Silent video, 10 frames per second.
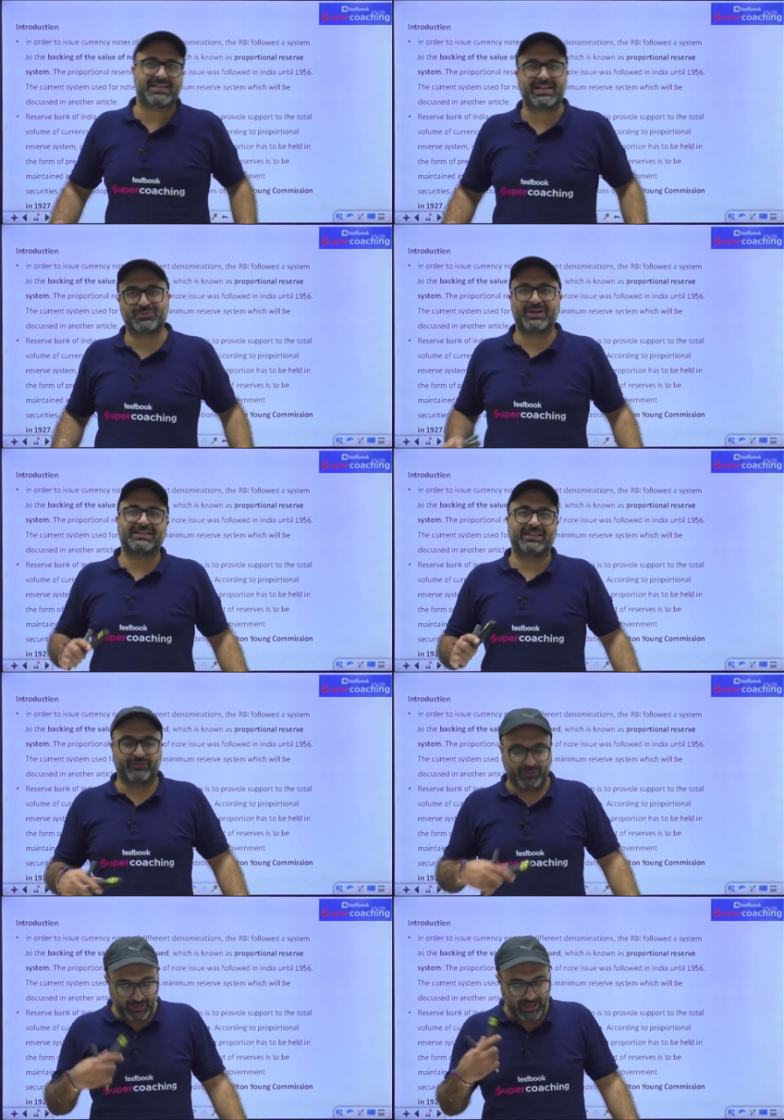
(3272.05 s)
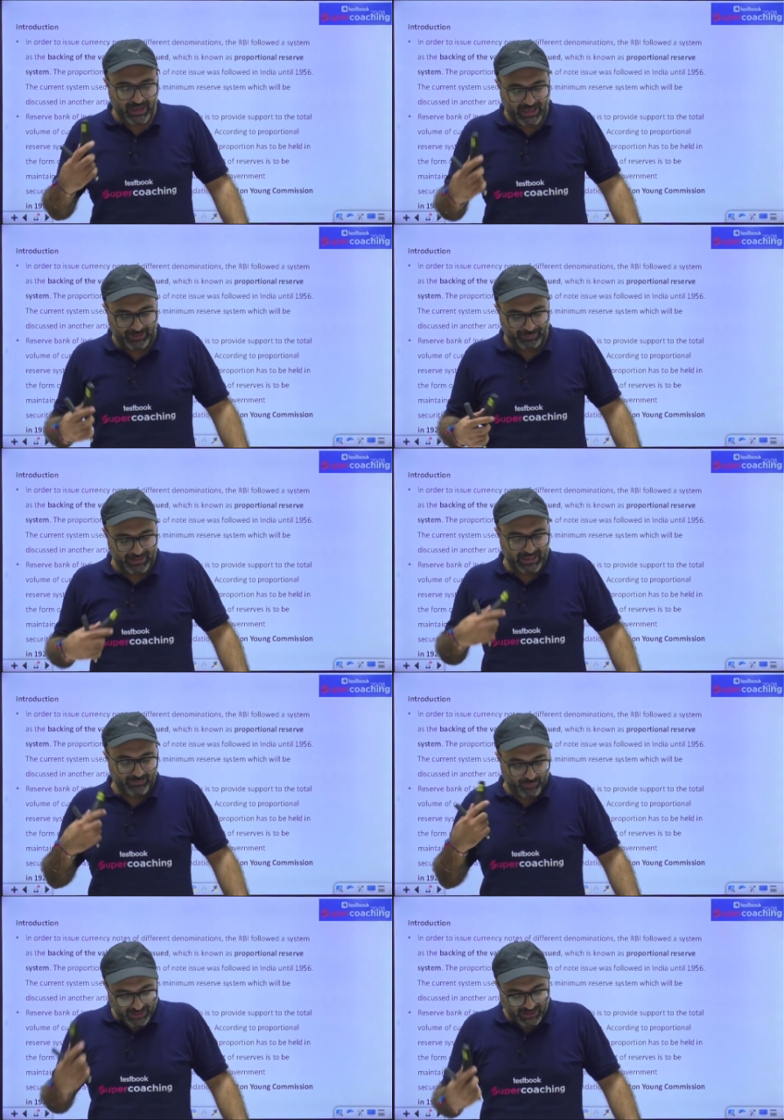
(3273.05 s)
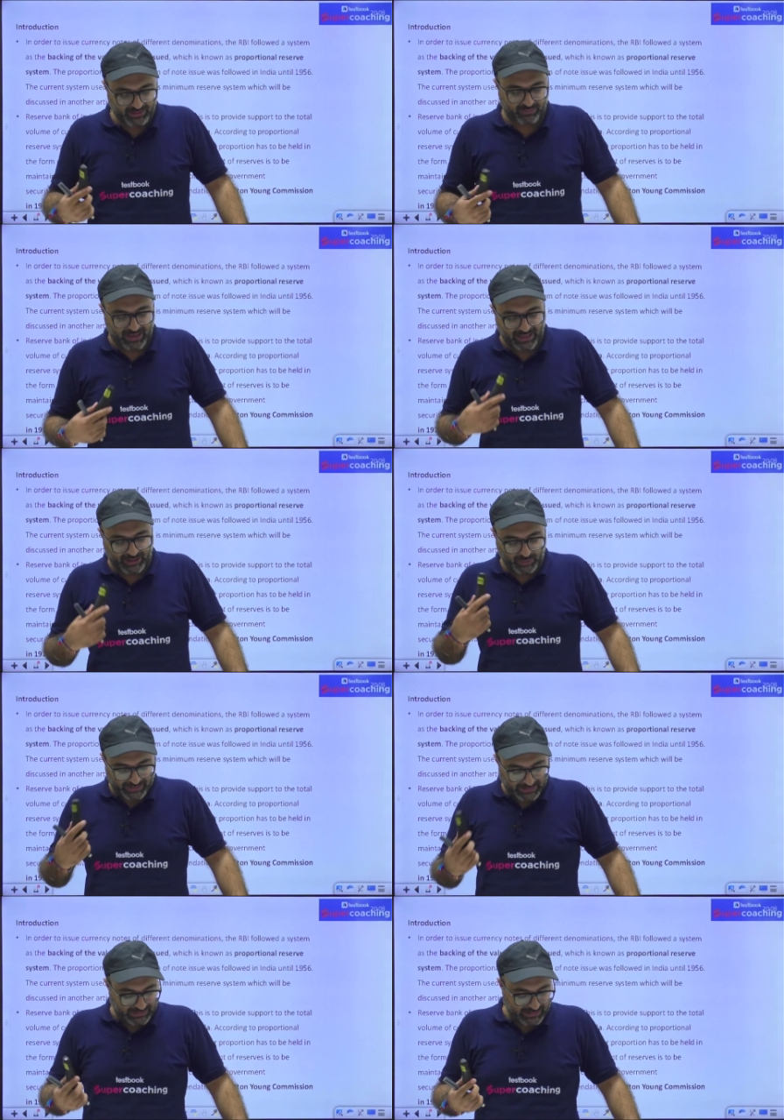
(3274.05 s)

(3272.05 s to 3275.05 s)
and therefore RBI will try to increase,